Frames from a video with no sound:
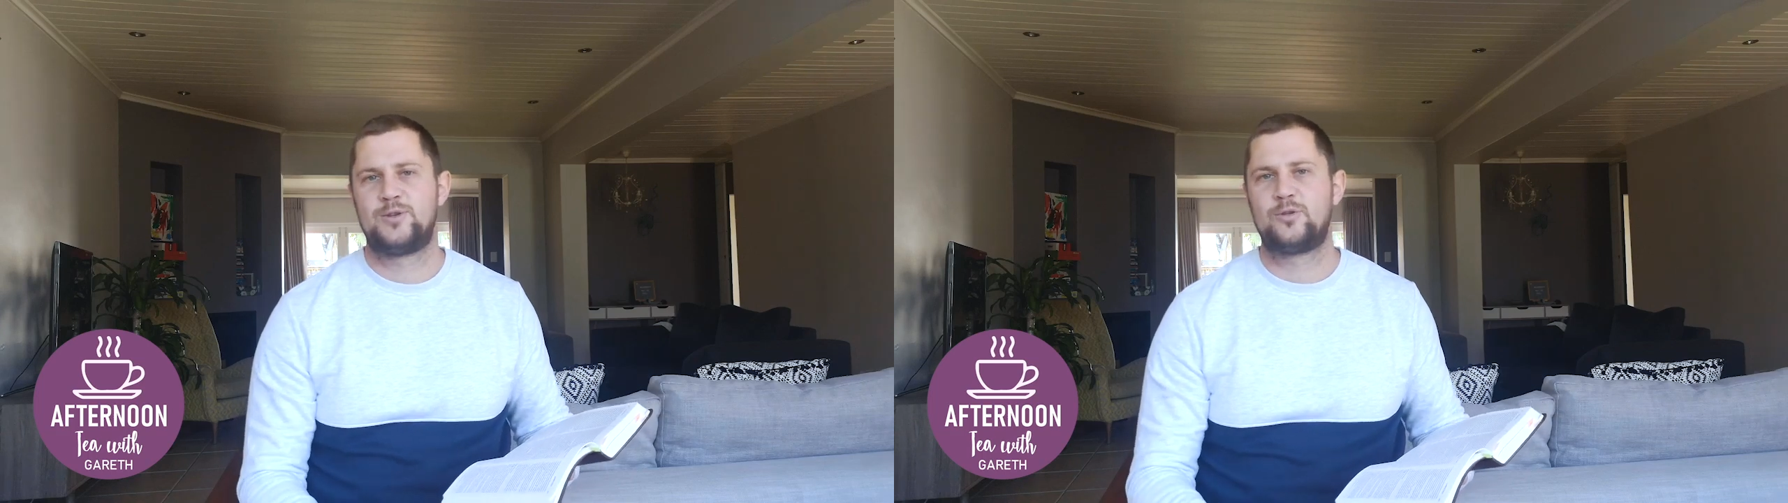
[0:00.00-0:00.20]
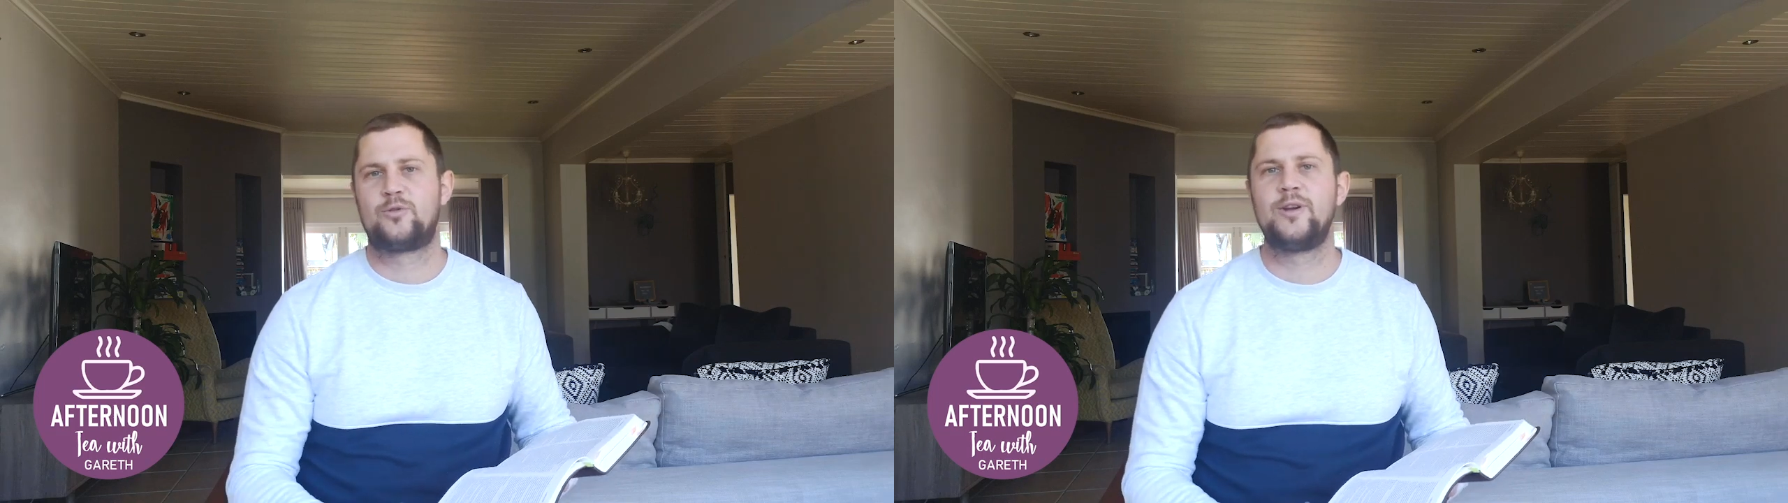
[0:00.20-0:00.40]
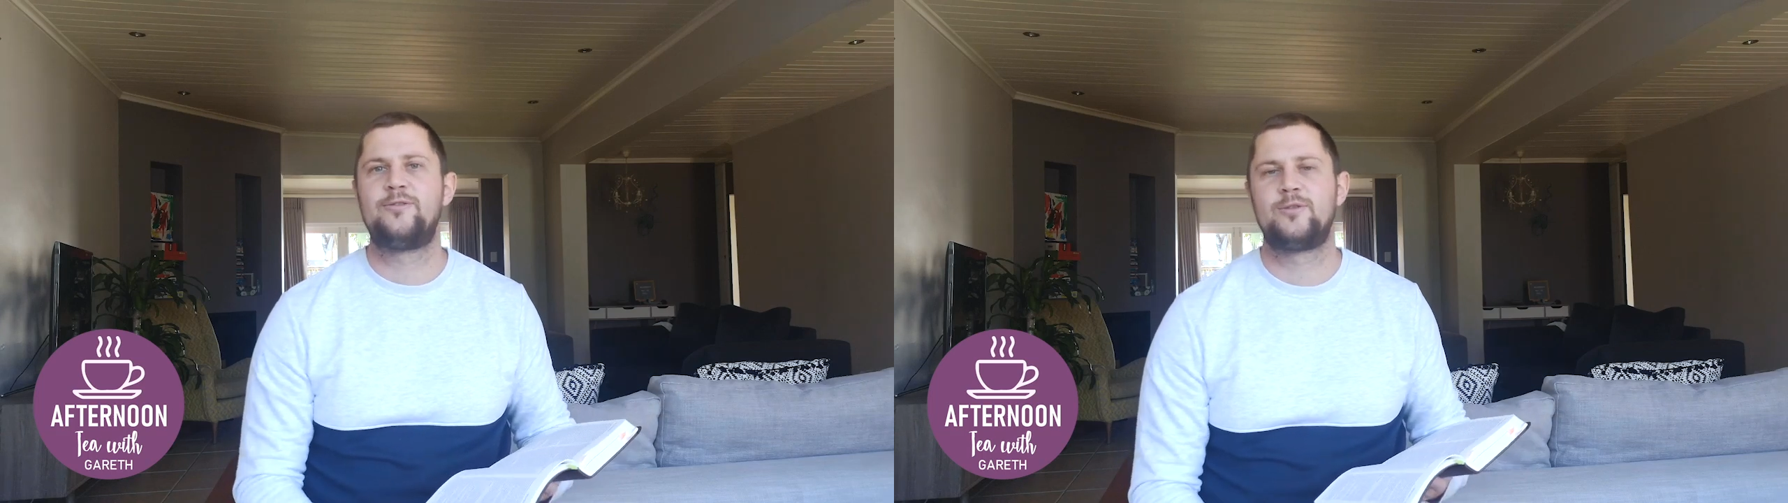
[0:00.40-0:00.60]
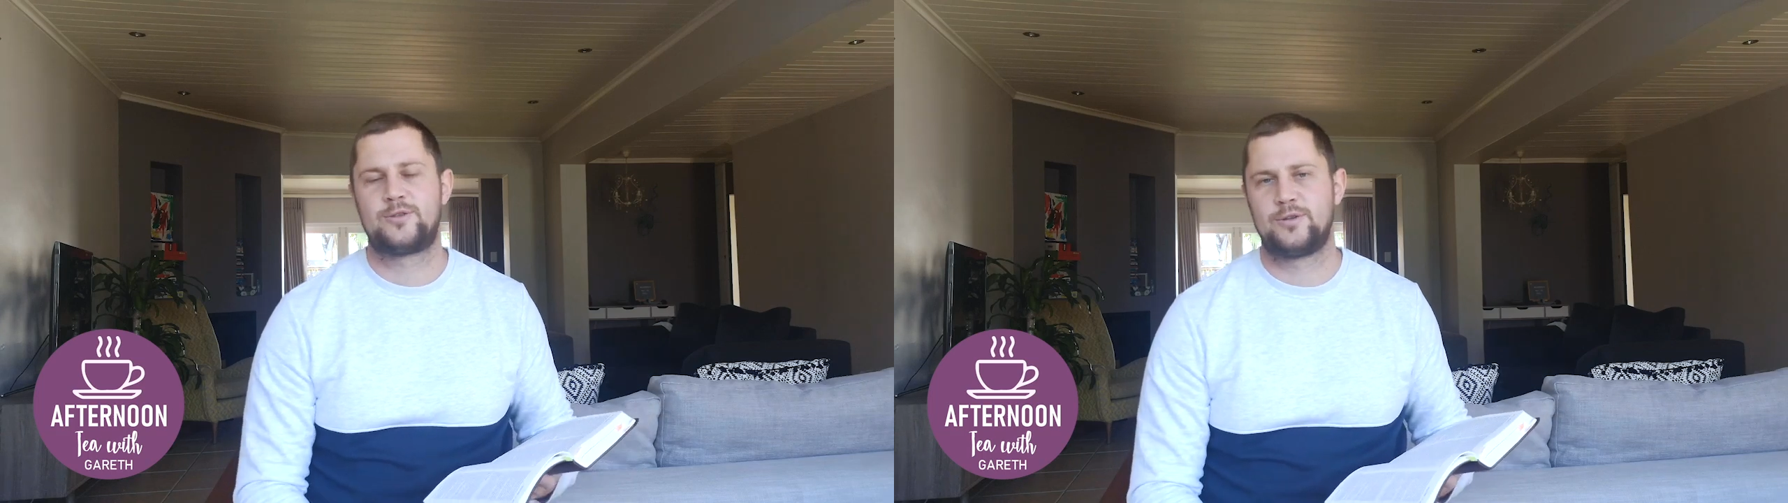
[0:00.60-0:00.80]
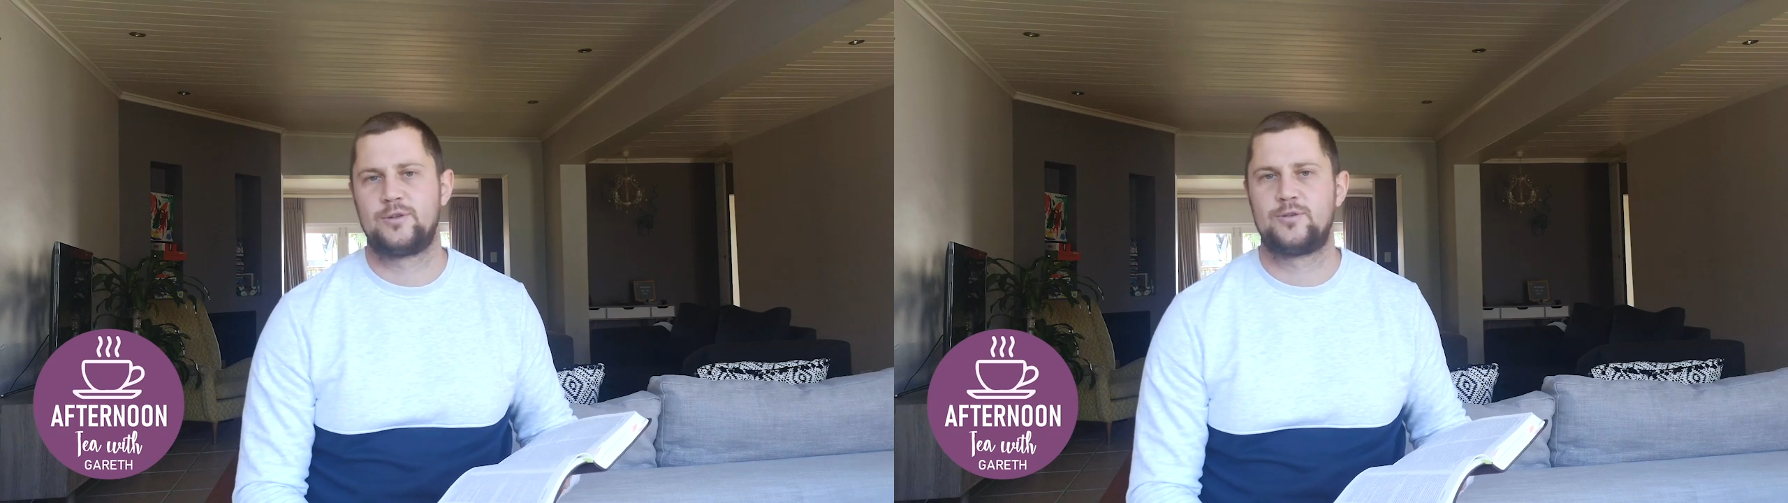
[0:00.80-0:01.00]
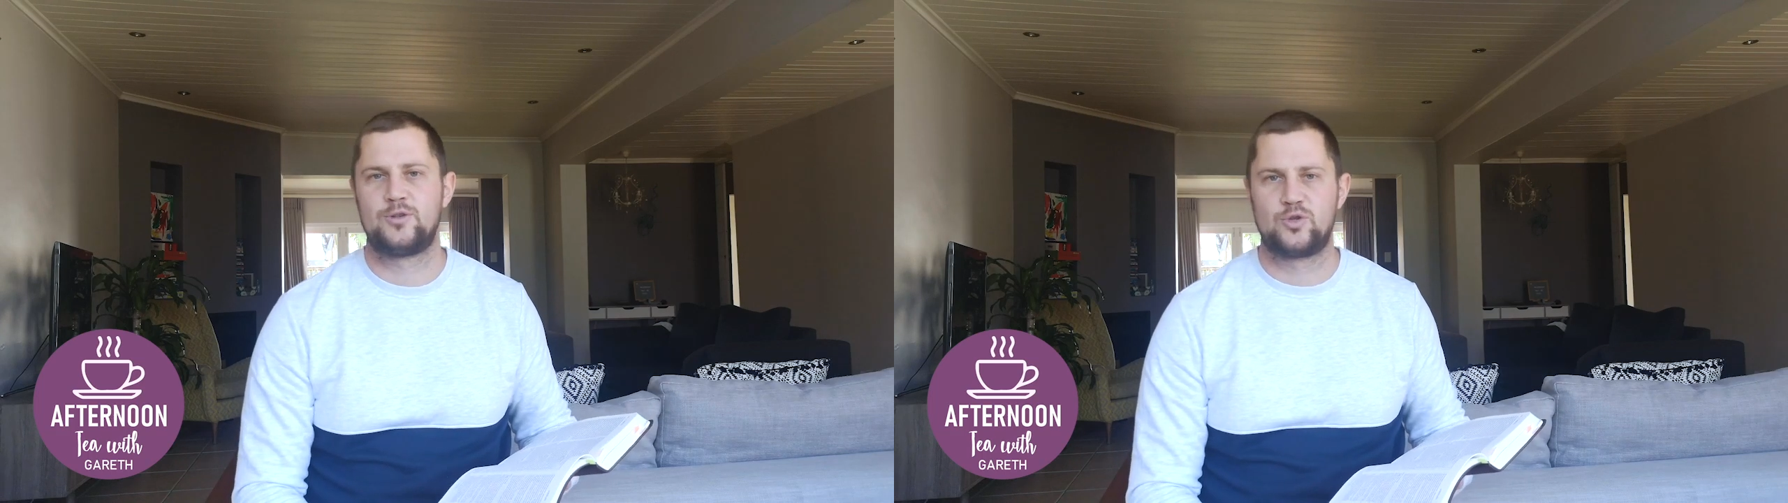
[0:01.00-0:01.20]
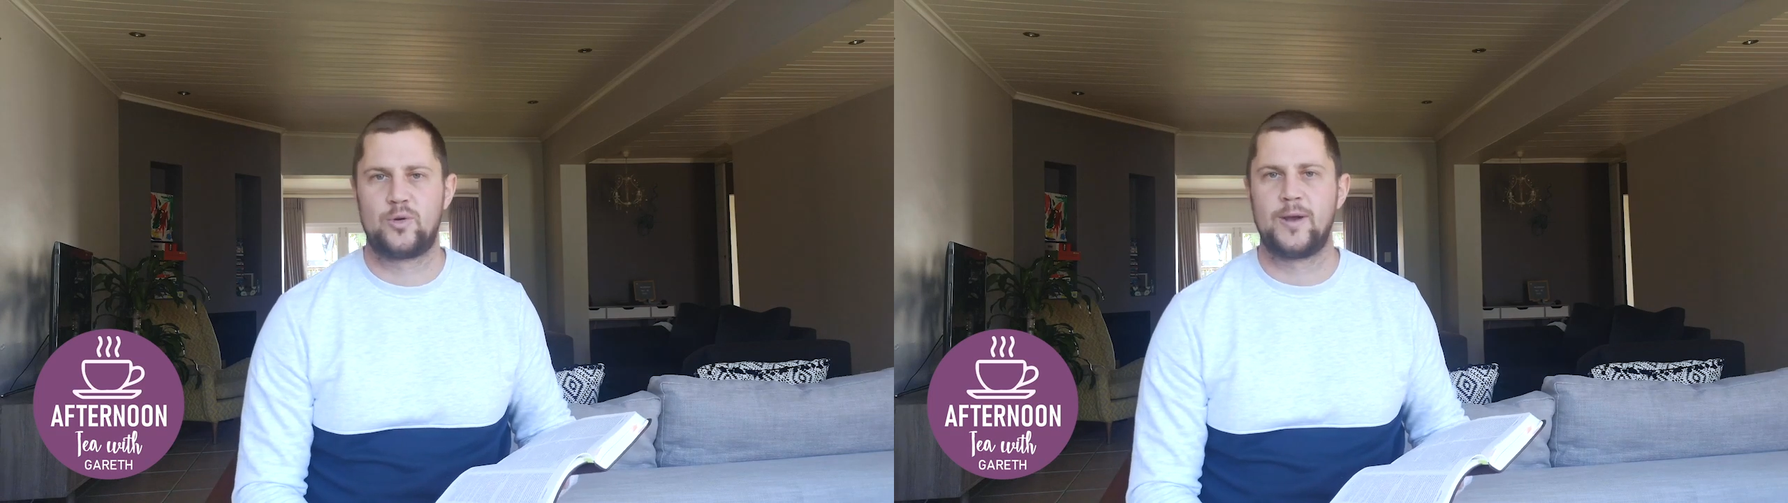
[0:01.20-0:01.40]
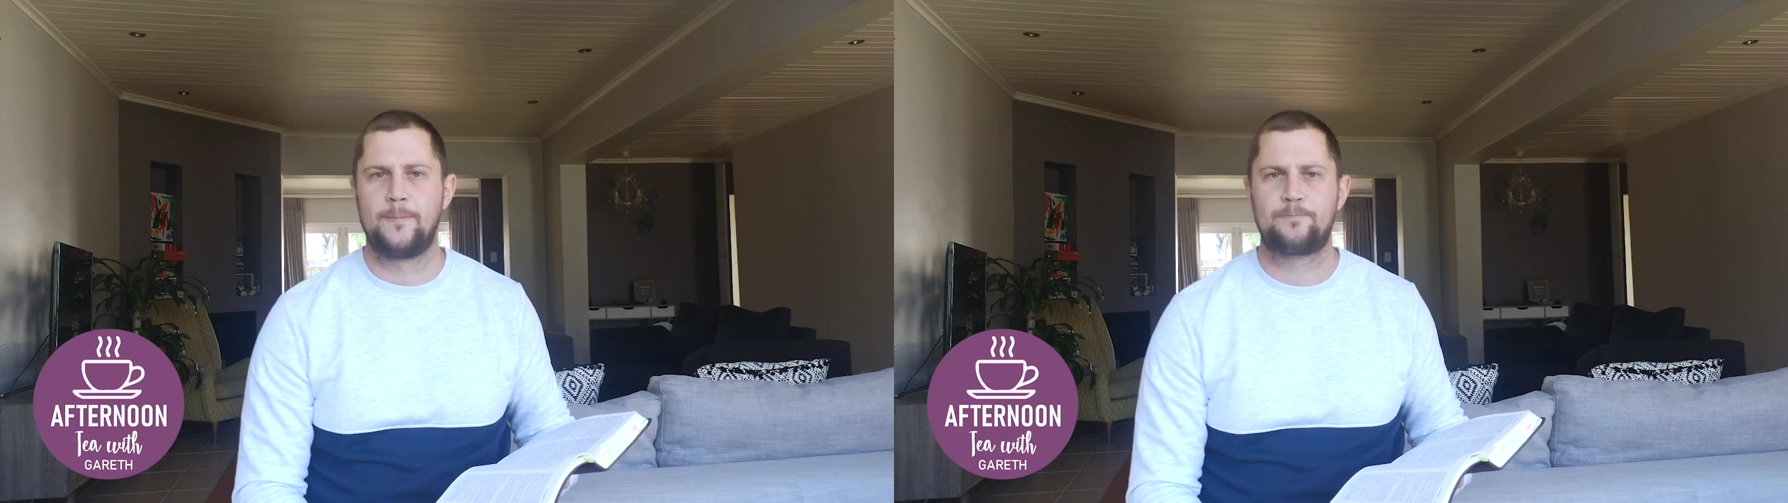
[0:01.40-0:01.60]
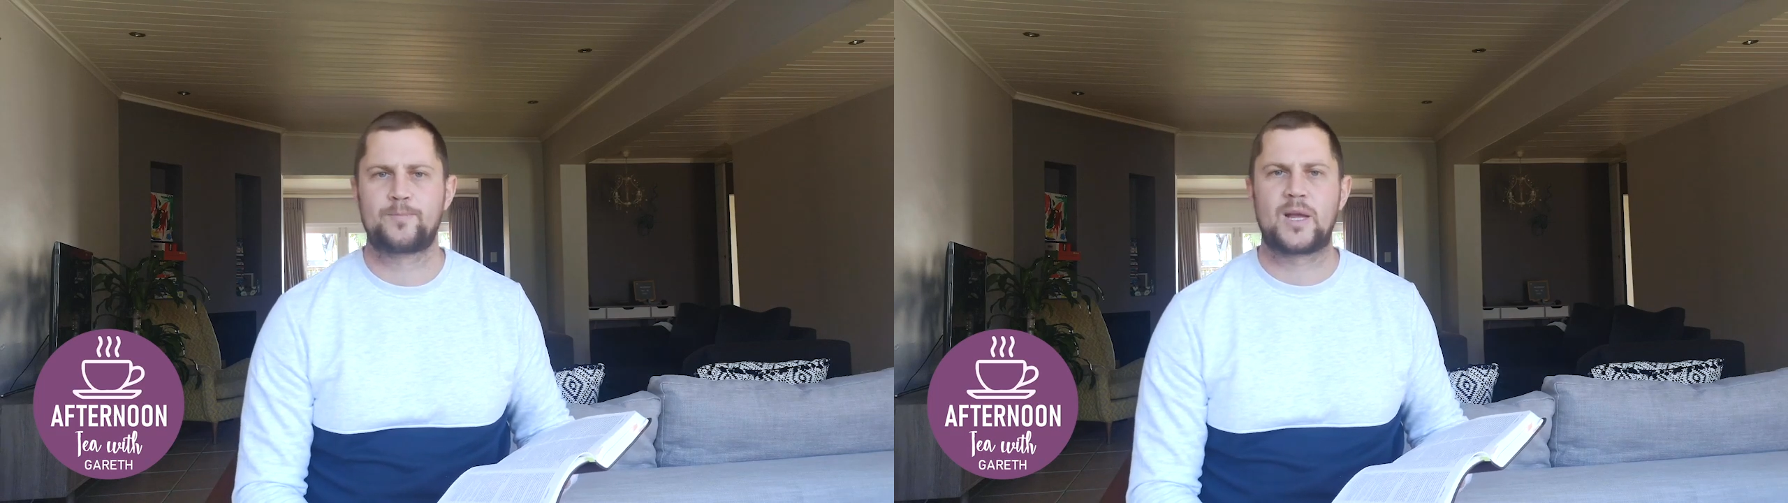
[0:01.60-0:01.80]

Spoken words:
your grief will turn to joy."